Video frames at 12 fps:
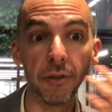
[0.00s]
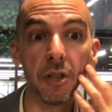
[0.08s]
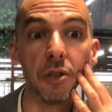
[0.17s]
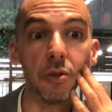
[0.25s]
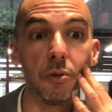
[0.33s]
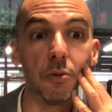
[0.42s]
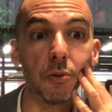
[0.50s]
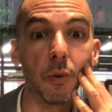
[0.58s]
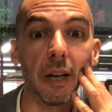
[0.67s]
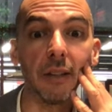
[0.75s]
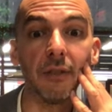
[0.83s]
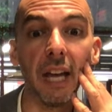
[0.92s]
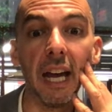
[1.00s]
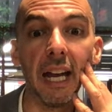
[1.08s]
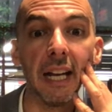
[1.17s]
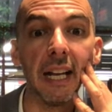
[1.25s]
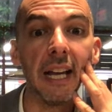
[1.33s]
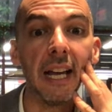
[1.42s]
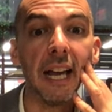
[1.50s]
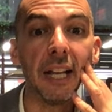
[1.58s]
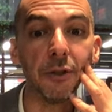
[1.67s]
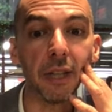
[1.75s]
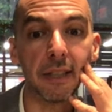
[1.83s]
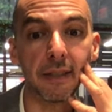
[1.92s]
You could do Trois Rivières
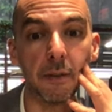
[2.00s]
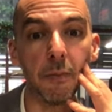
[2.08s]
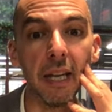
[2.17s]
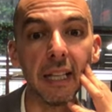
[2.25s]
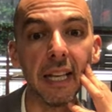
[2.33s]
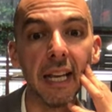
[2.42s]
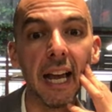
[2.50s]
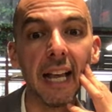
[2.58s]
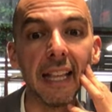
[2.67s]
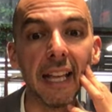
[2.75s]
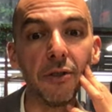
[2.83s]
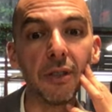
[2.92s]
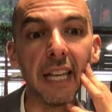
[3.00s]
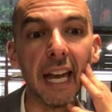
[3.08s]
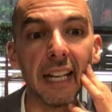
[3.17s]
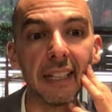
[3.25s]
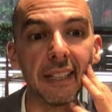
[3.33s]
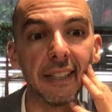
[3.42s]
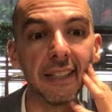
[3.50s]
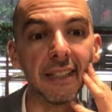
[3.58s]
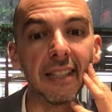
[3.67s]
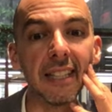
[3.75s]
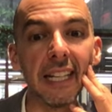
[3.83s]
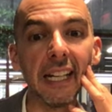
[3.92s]
and you hit submit, and then you get this
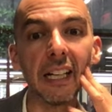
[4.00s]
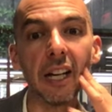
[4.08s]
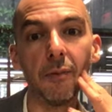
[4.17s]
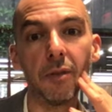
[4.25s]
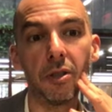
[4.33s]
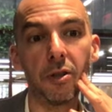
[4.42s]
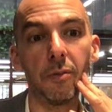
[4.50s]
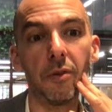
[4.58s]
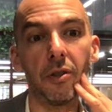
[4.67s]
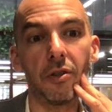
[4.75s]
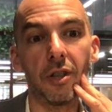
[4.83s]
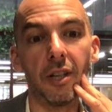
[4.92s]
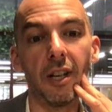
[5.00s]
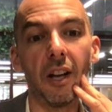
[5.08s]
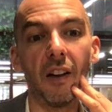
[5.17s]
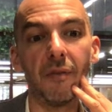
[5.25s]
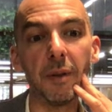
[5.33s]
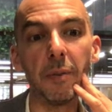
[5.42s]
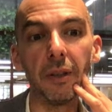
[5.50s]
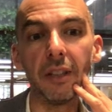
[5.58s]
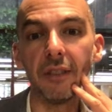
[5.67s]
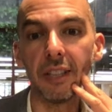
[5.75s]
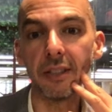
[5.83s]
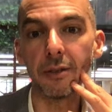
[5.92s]
is the income distribution of people
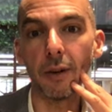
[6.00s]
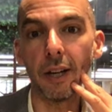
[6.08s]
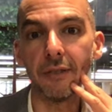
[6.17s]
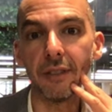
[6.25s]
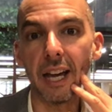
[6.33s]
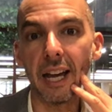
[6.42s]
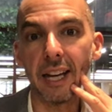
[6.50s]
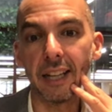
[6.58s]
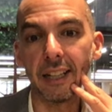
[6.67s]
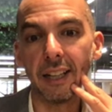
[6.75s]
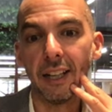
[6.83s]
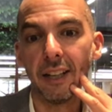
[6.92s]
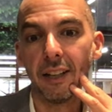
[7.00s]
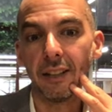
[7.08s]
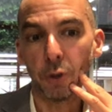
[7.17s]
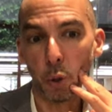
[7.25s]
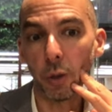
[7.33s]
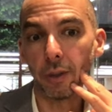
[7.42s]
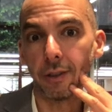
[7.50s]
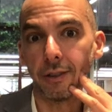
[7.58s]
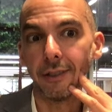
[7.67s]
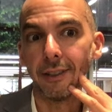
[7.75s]
living in Trois Rivières total